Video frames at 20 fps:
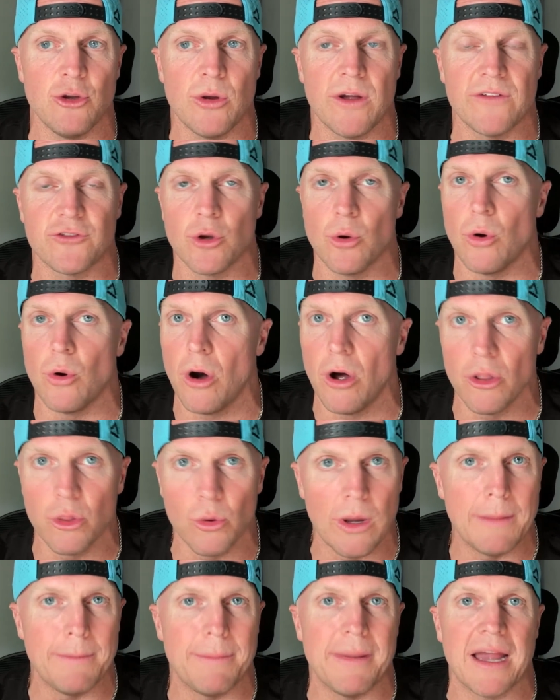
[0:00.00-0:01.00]
You have to go all the
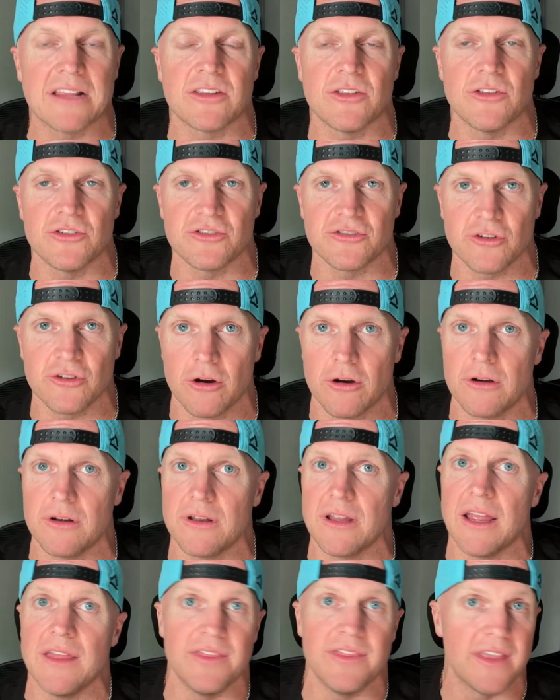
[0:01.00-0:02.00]
way back to the start.
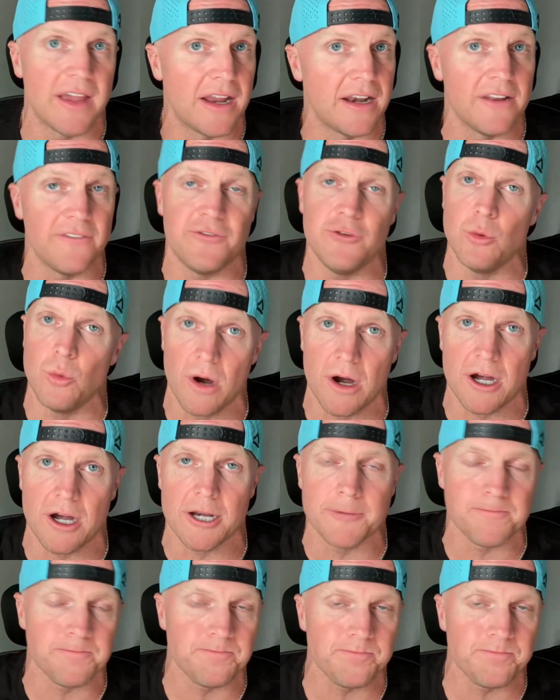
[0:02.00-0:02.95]
And then if you want,